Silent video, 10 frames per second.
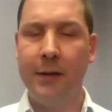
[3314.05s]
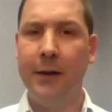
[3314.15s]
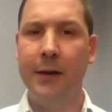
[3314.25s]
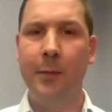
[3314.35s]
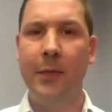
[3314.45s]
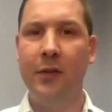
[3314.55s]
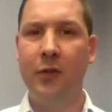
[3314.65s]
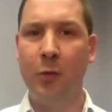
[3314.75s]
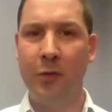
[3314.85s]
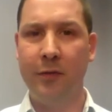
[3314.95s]
in
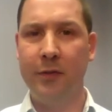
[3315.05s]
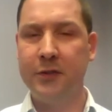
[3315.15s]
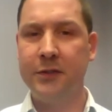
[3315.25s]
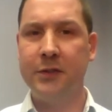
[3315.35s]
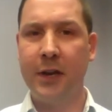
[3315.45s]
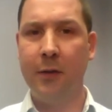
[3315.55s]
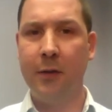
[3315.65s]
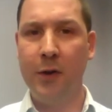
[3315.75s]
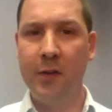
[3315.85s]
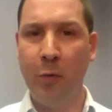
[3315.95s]
terms of just kind of the
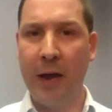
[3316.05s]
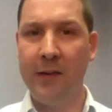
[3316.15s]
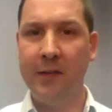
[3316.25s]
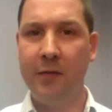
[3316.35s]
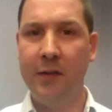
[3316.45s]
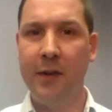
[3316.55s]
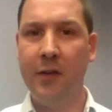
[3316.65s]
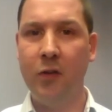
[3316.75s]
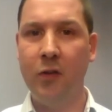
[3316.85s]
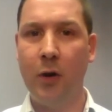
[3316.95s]
recent past of the city.
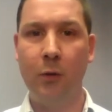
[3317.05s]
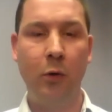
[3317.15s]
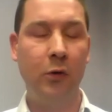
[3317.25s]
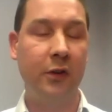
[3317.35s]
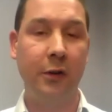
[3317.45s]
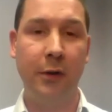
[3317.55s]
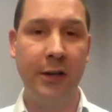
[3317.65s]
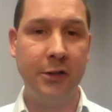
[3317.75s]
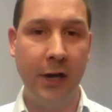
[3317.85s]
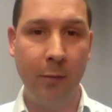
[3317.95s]
So our roads are in
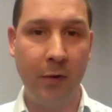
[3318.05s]
great shape.